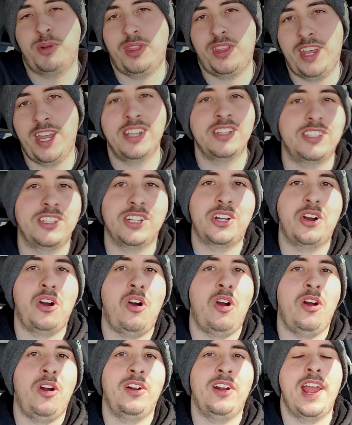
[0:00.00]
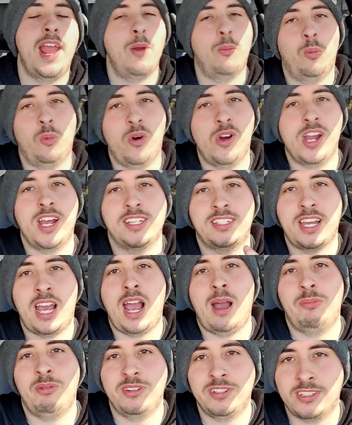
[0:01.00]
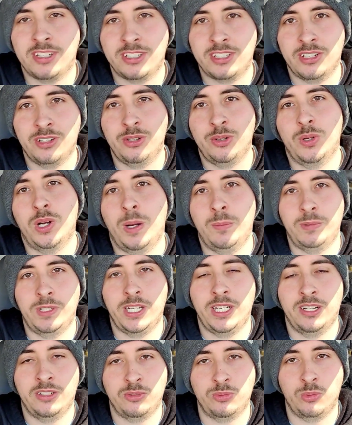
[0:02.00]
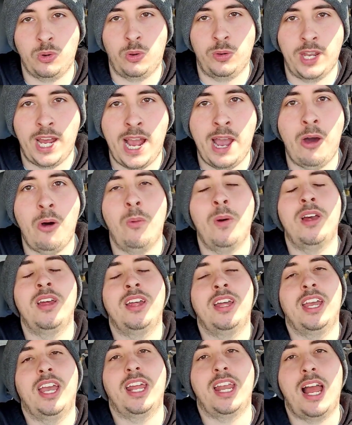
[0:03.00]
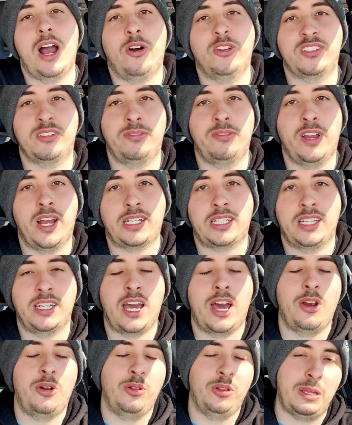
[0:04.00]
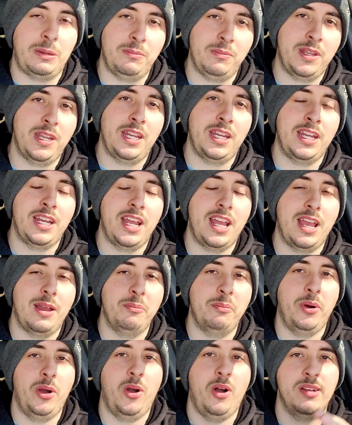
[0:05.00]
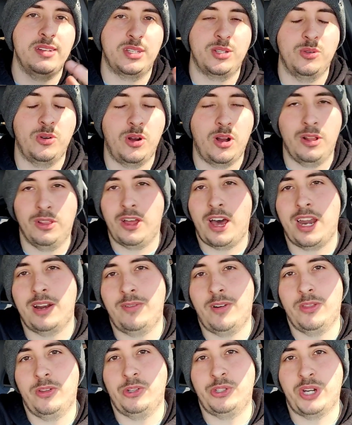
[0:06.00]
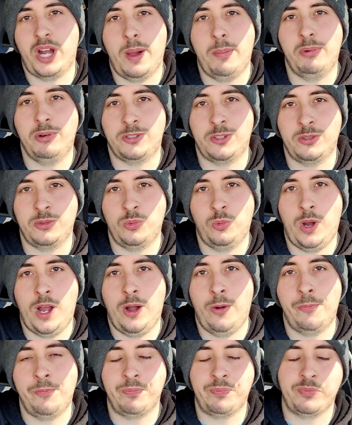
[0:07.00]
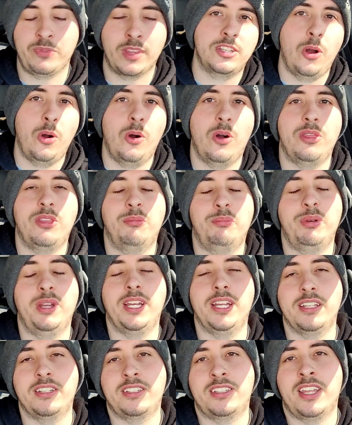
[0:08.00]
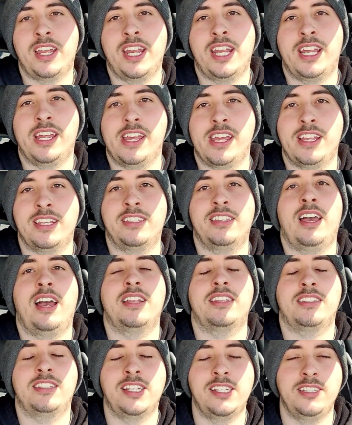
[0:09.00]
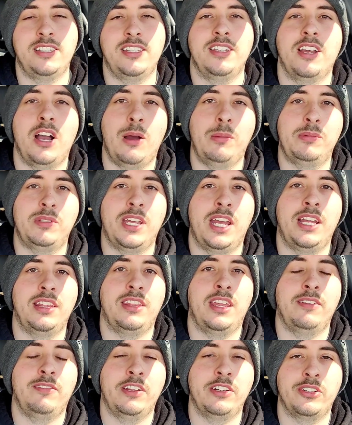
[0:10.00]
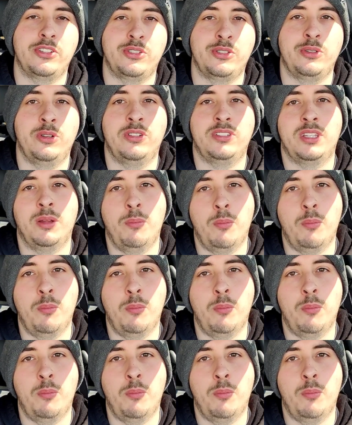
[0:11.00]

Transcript: with Instacart and what has happened since the new update has rolled out and how it's affected not only me, but also a lot of other shoppers as well. So the biggest thing is that since the update, they've introduced the